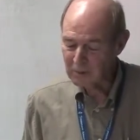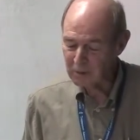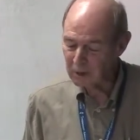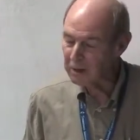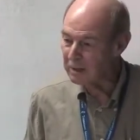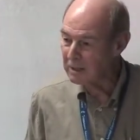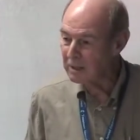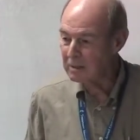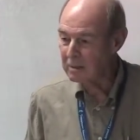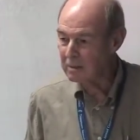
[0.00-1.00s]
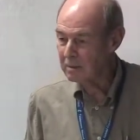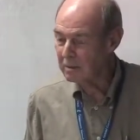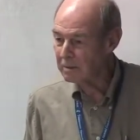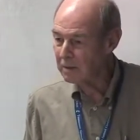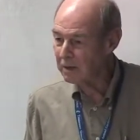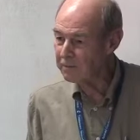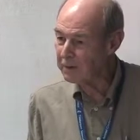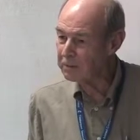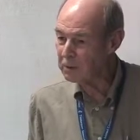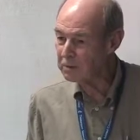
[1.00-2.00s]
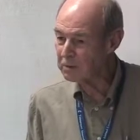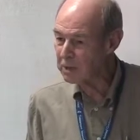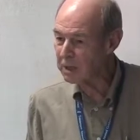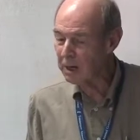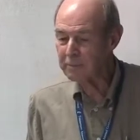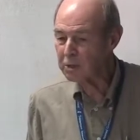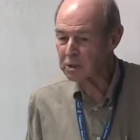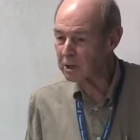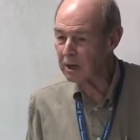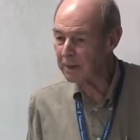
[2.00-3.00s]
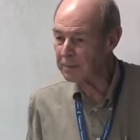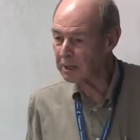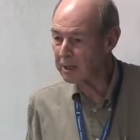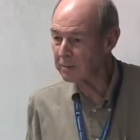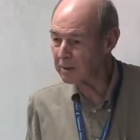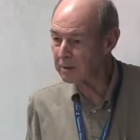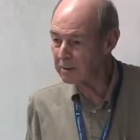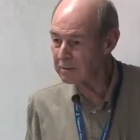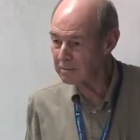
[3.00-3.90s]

Or have you ever heard it say, I'm just a common laborer?